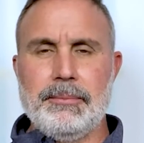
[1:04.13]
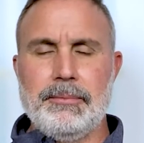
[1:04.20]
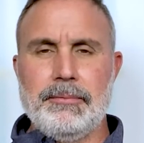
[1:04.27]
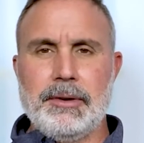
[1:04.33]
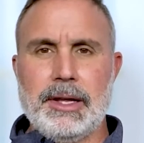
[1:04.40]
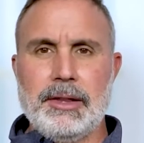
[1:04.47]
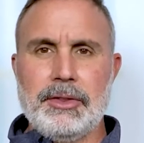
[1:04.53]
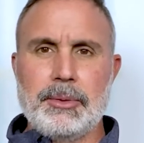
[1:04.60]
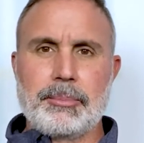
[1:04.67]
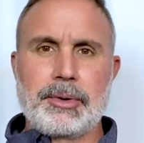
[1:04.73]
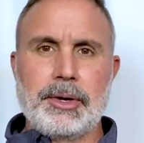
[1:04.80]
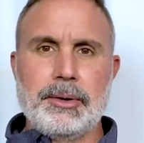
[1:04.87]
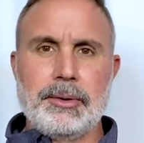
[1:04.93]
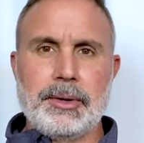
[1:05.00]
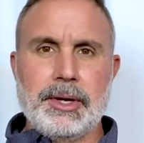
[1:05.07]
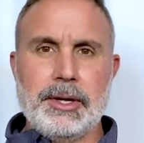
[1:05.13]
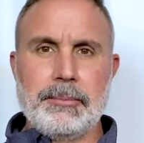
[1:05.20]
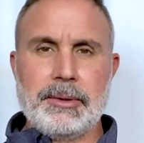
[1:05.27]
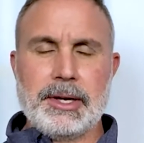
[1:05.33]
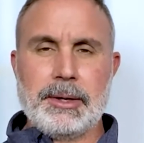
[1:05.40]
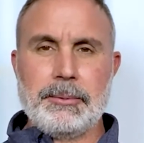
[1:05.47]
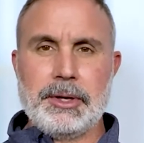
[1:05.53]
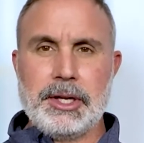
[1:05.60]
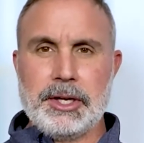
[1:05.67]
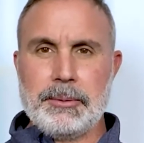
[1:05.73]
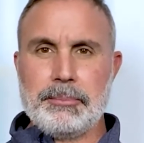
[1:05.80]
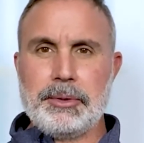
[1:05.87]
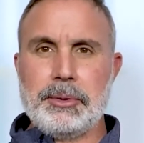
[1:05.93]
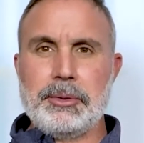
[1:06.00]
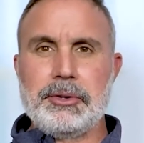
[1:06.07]
followed the program, kind of went
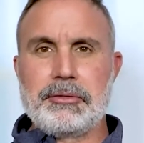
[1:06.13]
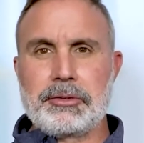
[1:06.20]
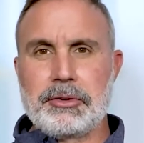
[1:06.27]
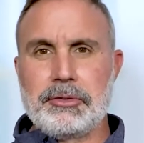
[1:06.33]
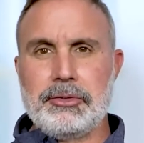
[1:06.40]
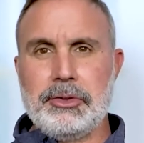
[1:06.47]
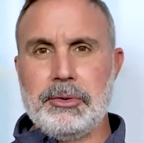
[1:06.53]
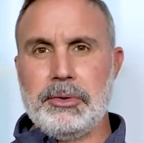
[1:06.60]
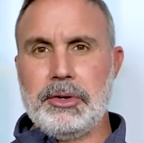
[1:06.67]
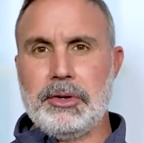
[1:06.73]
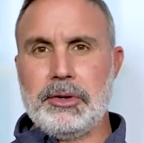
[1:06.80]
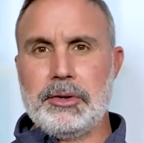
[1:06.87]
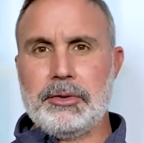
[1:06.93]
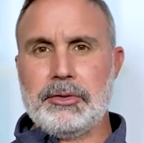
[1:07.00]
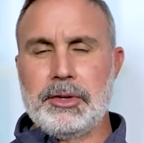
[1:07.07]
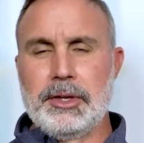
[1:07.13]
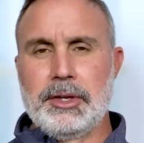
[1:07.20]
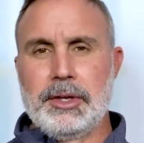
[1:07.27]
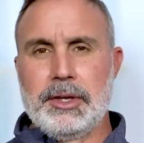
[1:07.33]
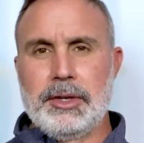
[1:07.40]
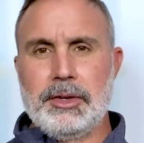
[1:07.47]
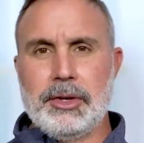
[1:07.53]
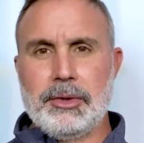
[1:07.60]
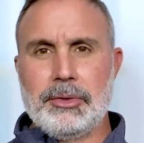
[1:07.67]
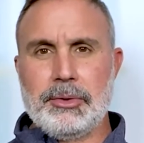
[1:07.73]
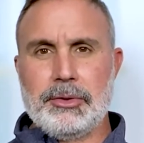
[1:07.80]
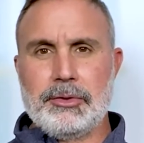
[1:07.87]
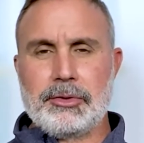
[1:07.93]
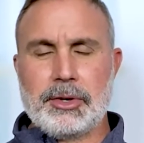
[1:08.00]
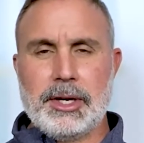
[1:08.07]
unemployed for a few years to go through
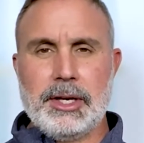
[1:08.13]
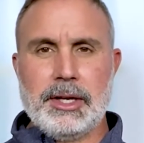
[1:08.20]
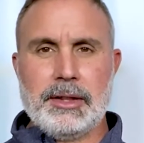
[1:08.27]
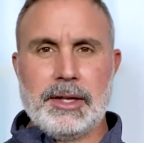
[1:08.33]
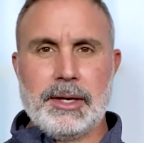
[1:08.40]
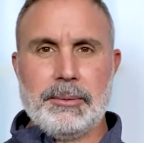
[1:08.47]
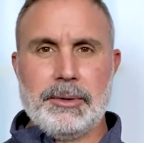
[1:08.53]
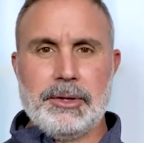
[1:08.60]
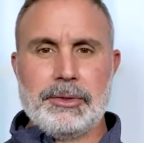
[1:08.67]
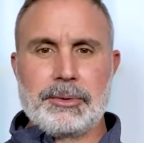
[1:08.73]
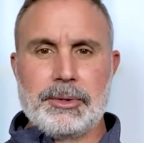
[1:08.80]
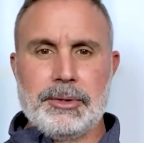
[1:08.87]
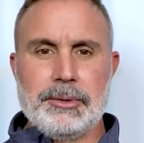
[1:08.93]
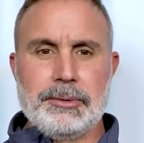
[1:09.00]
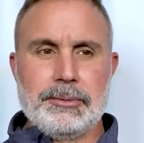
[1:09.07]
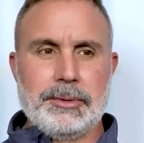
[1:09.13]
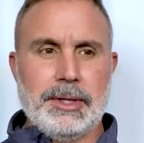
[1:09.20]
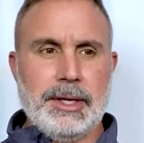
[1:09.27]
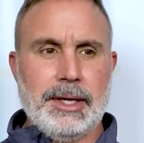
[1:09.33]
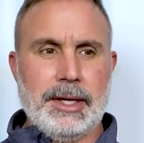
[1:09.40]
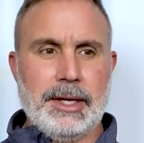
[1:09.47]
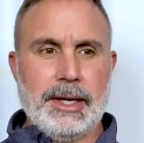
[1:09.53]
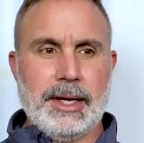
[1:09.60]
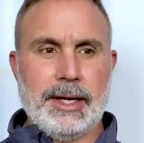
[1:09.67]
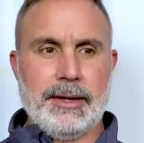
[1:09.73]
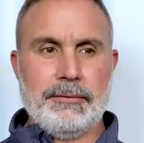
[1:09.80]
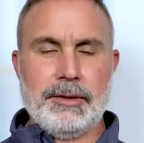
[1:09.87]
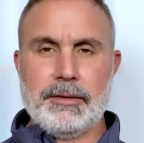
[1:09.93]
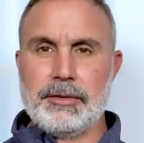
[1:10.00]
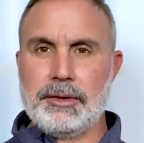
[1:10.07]
the training that I went through. And
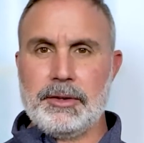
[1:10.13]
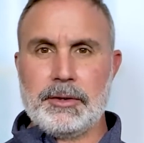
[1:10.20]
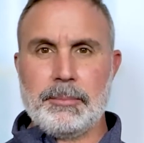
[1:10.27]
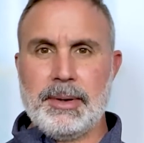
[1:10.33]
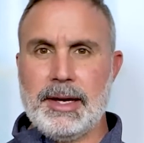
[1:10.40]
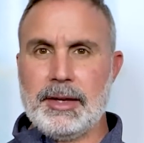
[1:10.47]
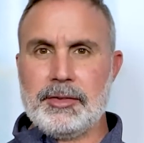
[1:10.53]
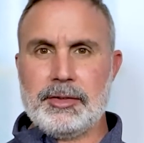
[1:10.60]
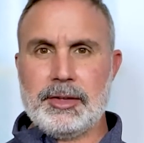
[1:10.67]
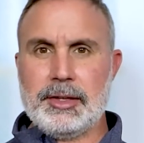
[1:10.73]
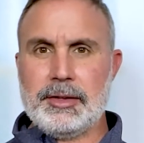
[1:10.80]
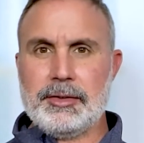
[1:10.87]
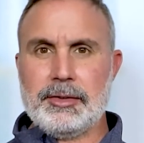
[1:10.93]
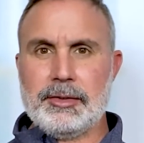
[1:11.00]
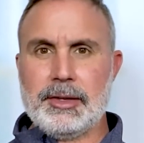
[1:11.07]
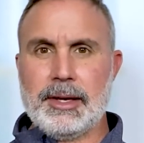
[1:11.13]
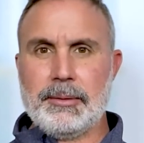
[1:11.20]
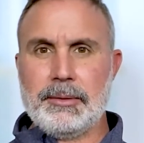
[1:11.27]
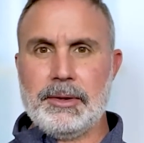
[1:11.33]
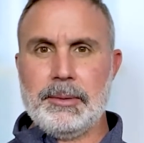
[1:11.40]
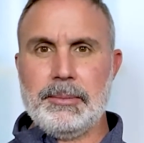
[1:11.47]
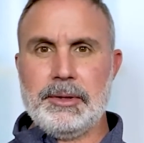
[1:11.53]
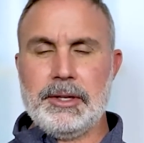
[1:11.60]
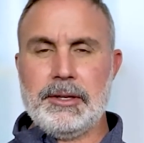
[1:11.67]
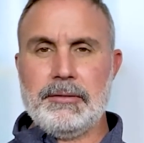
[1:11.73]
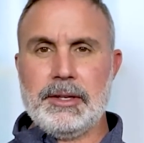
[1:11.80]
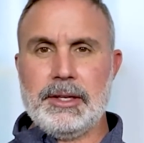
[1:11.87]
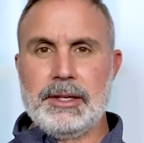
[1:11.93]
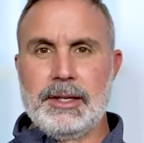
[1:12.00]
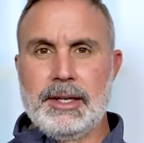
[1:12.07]
I've never looked back since. I really believe
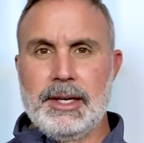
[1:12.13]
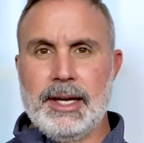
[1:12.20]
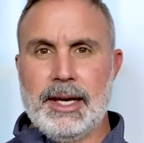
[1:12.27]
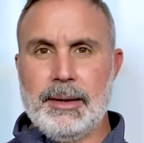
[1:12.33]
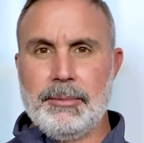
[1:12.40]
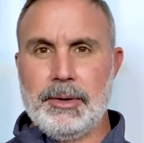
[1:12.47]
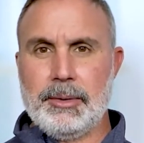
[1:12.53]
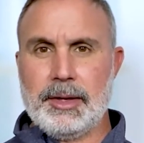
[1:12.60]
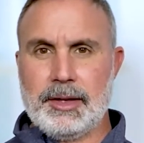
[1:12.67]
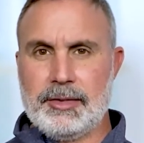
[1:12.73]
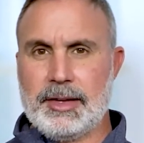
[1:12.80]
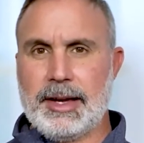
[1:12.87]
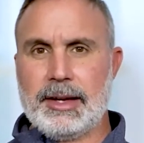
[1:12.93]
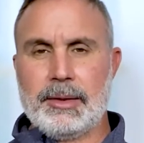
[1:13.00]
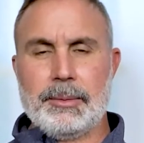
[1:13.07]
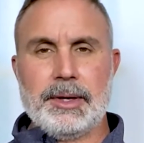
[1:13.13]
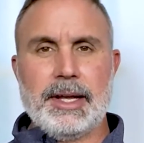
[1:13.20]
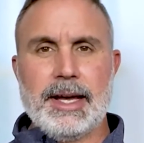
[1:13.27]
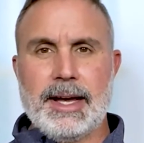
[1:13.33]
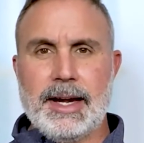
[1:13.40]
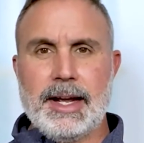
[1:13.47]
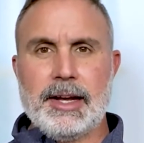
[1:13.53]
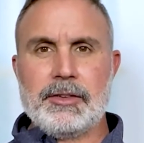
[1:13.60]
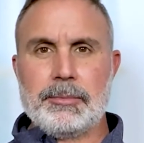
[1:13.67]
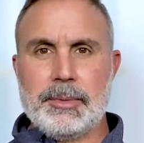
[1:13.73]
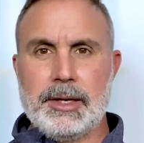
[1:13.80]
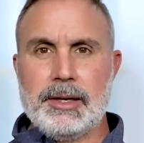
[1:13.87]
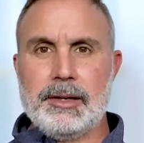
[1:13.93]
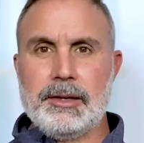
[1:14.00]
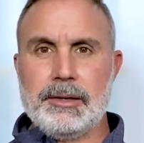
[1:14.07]
that I'm doing exactly what God asked
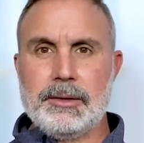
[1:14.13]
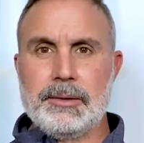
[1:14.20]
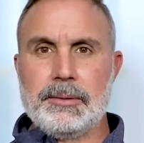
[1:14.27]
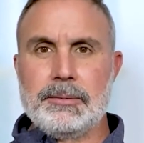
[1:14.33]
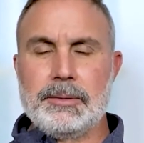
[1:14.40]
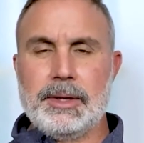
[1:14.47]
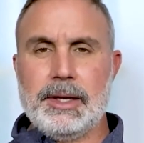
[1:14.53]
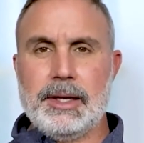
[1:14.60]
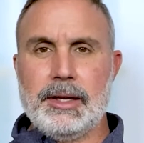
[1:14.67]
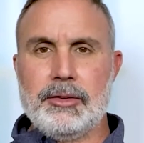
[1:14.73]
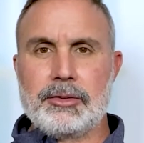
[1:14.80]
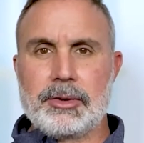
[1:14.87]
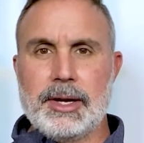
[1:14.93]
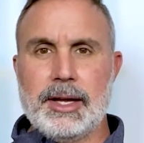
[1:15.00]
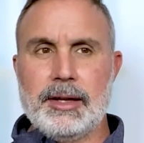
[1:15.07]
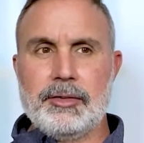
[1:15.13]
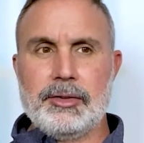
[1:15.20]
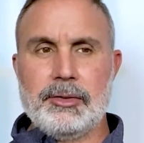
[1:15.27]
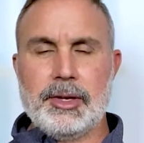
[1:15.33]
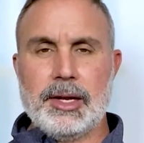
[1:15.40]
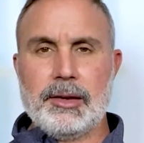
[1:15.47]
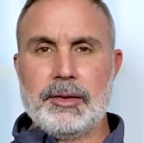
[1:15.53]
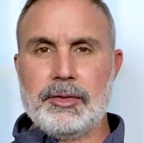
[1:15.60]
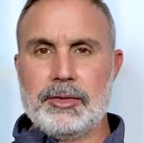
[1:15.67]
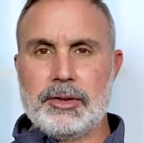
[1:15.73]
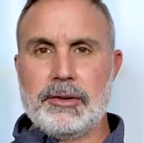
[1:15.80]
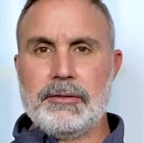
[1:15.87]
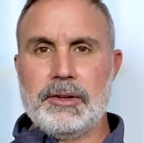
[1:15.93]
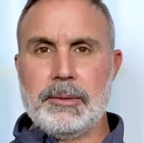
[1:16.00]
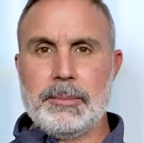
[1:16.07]
me to do in trying to not only
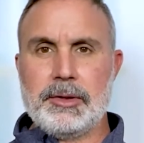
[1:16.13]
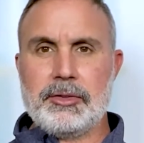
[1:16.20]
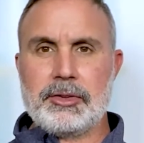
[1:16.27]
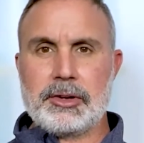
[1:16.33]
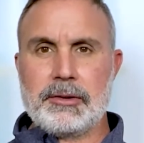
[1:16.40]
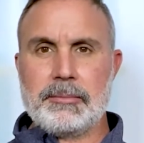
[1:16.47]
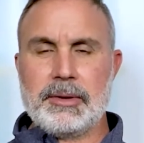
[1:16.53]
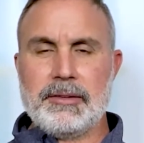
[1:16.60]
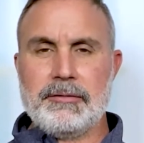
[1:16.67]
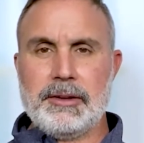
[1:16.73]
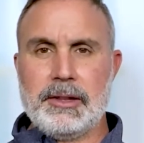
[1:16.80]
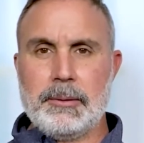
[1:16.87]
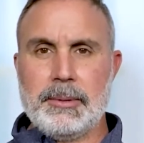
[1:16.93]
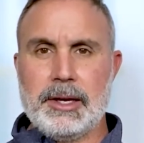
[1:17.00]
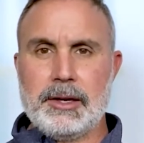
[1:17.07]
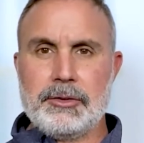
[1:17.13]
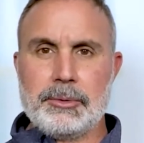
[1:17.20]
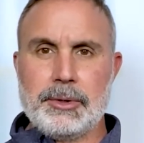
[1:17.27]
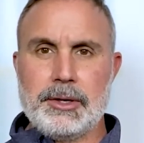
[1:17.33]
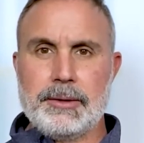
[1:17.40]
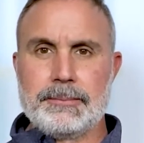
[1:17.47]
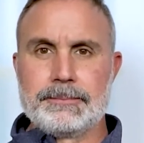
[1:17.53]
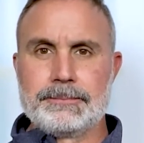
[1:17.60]
serve Him, but serve my fellow man as well.